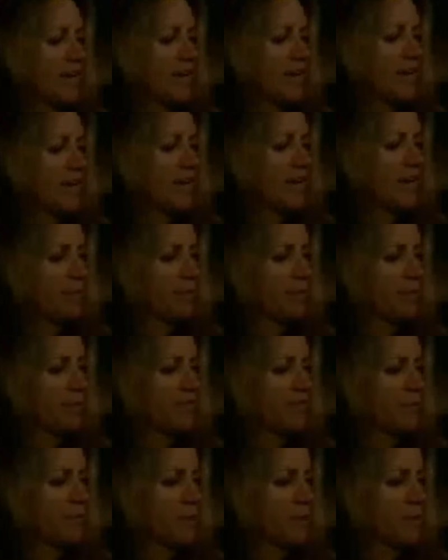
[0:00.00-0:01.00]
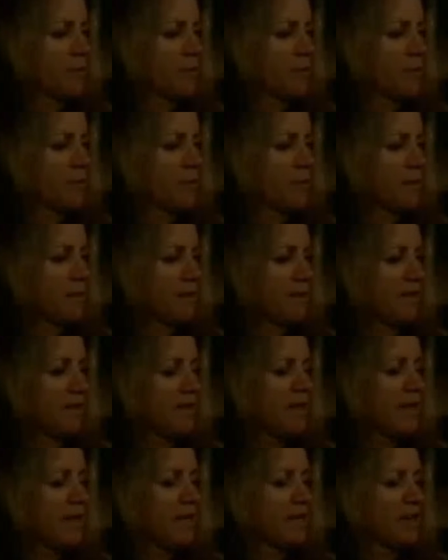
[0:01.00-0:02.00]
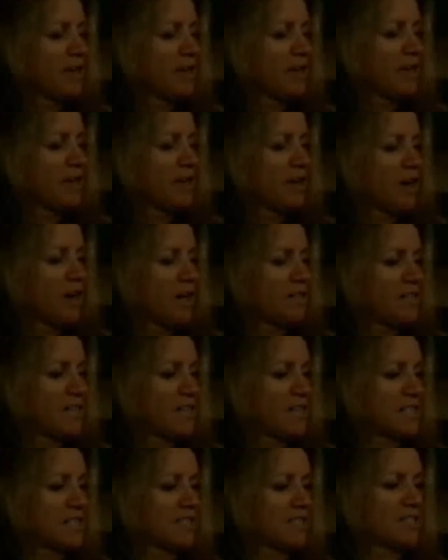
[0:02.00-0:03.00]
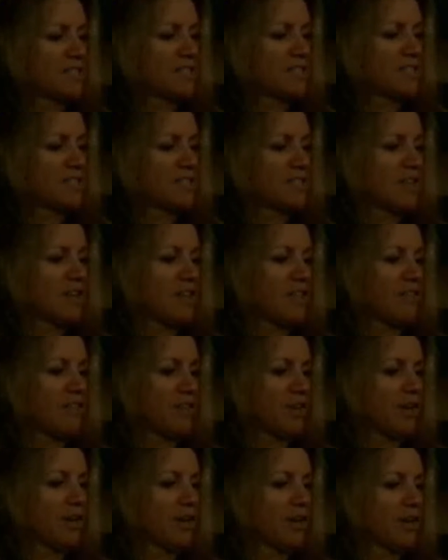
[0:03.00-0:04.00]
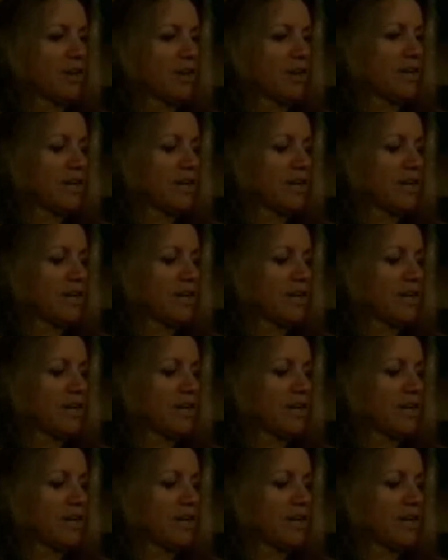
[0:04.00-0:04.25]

I head on with fear in my belly and an odd taste of sloth fur